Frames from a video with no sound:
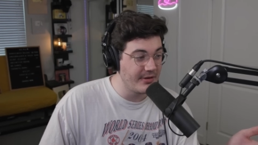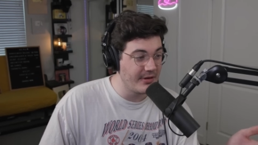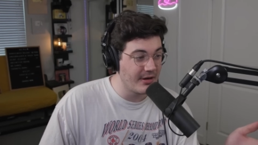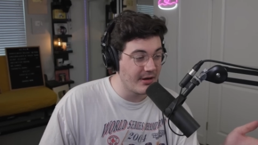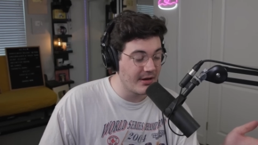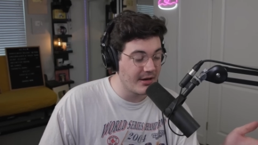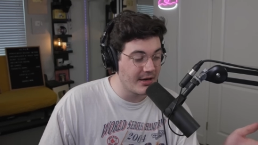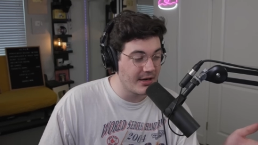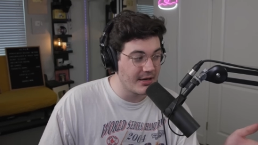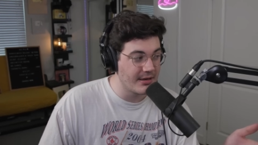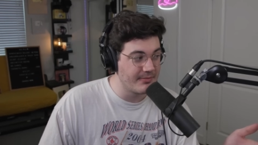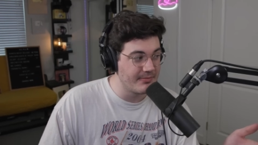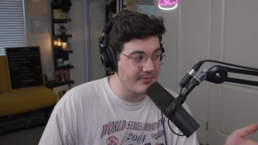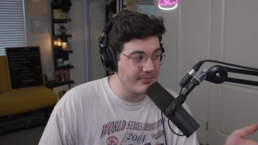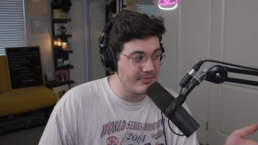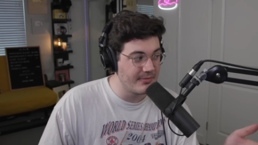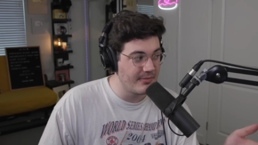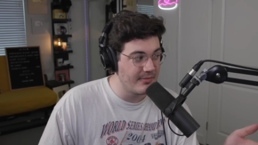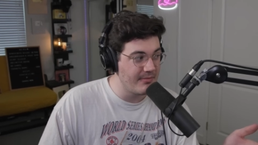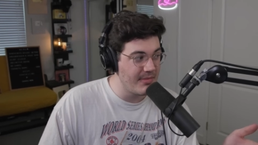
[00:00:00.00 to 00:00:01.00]

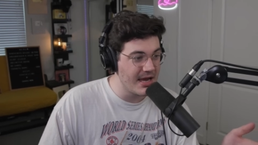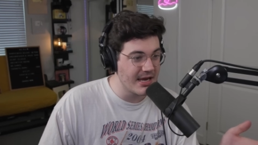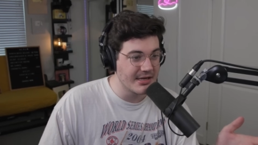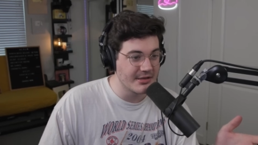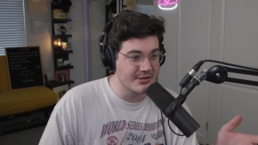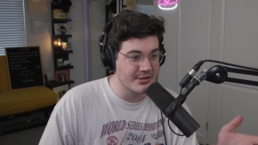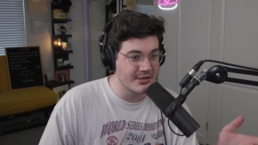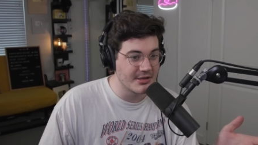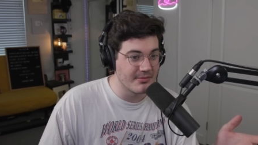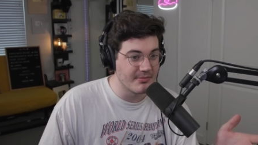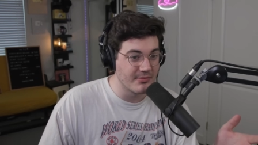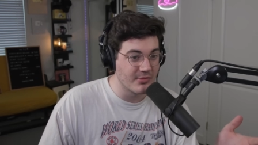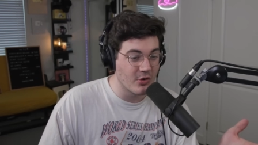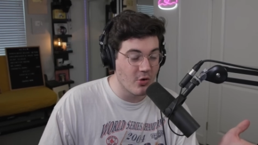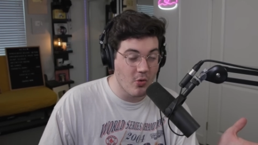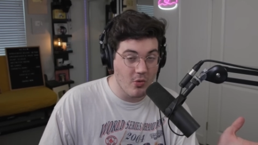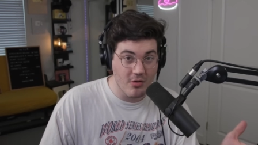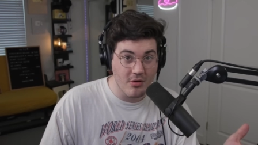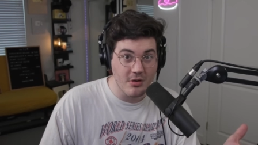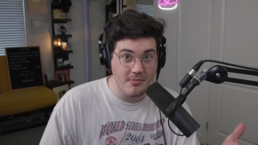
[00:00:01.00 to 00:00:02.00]
um, making some
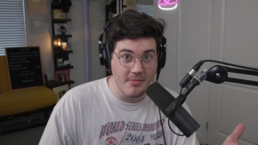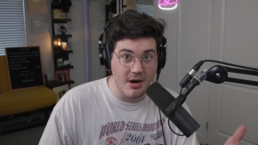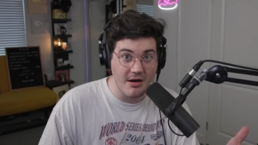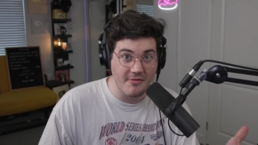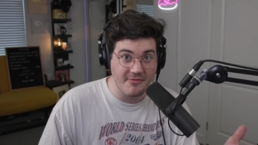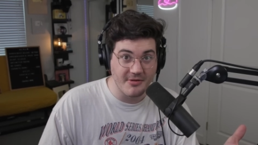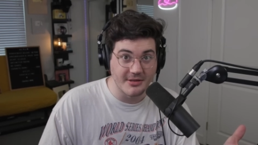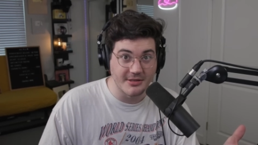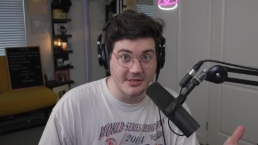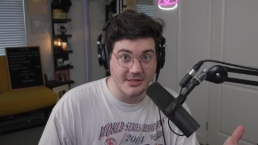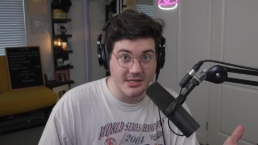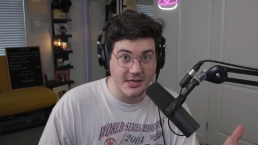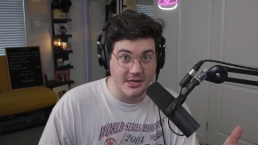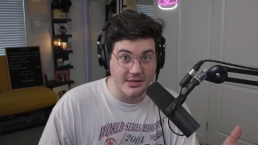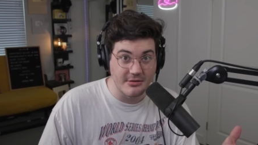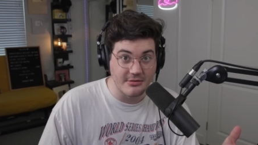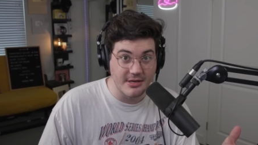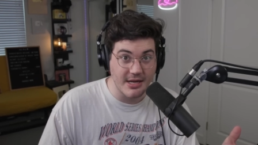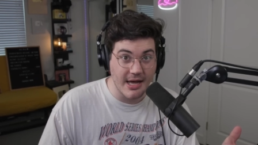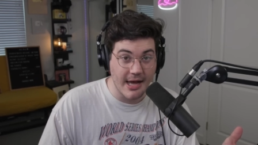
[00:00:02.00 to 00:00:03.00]
corn muffins the
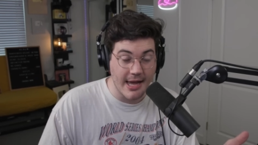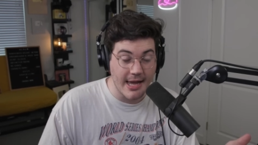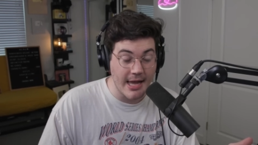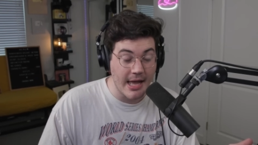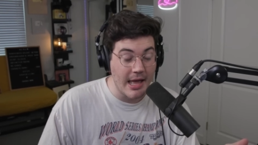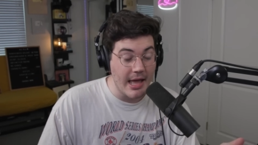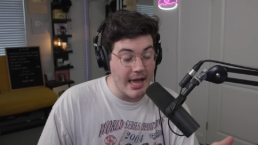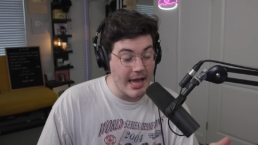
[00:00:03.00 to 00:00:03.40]
other day,